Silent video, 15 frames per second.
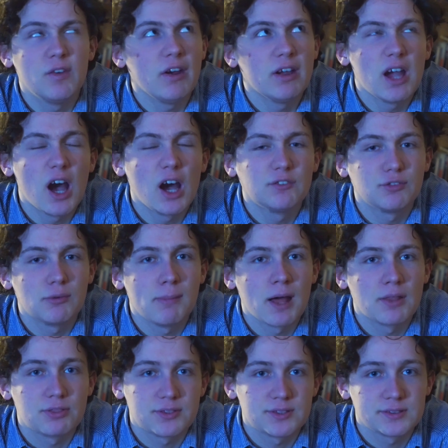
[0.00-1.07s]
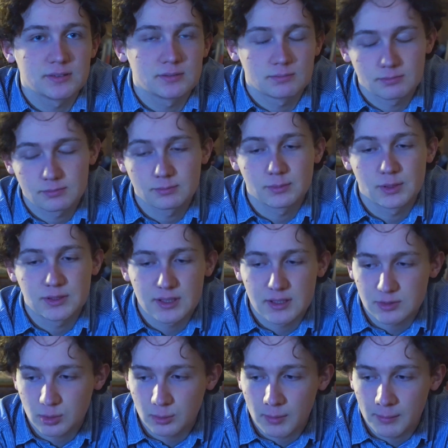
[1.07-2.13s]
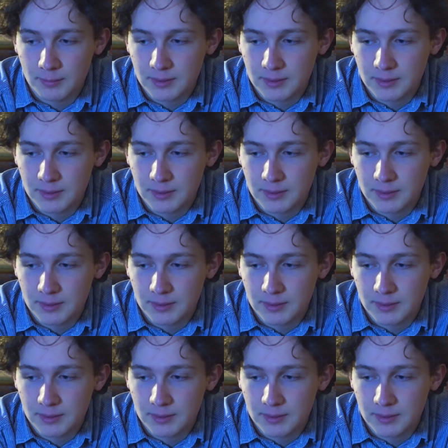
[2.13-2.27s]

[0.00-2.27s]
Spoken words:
Let's go back to my first Hampden.